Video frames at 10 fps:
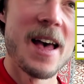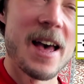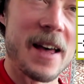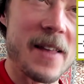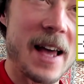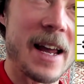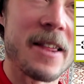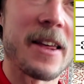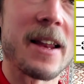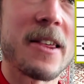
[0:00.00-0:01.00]
And then
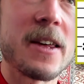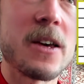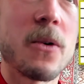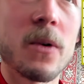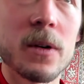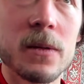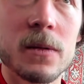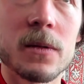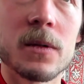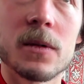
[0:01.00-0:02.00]
ends on a C chord,
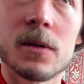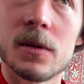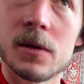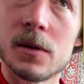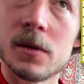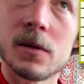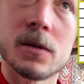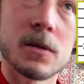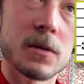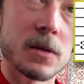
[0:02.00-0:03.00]

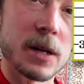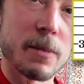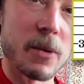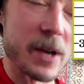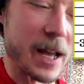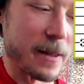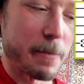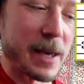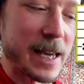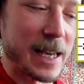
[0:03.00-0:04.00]
but we got the
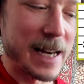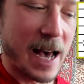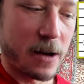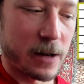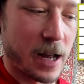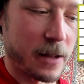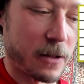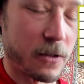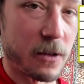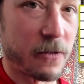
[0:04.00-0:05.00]
pinky down on the
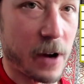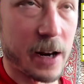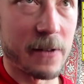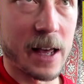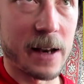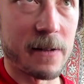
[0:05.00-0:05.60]
3rd fret of that